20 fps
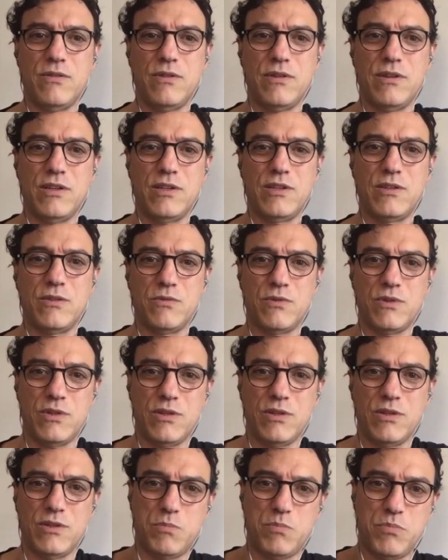is,
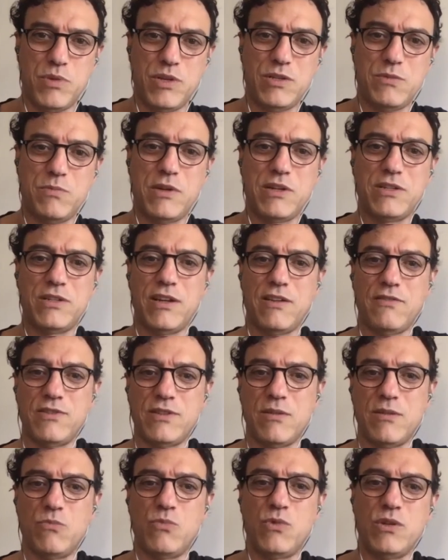is especially have
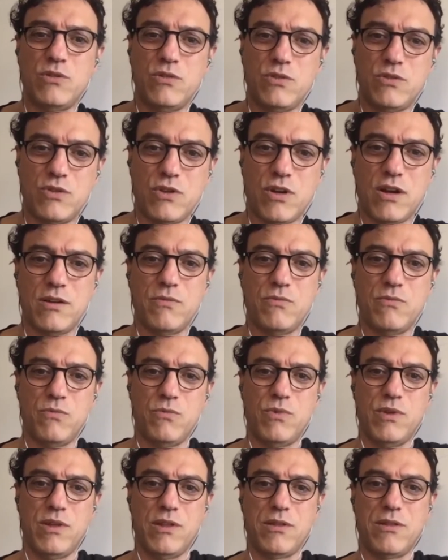someone to talk
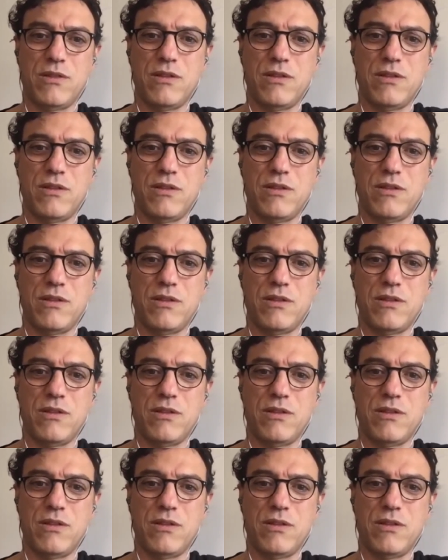with.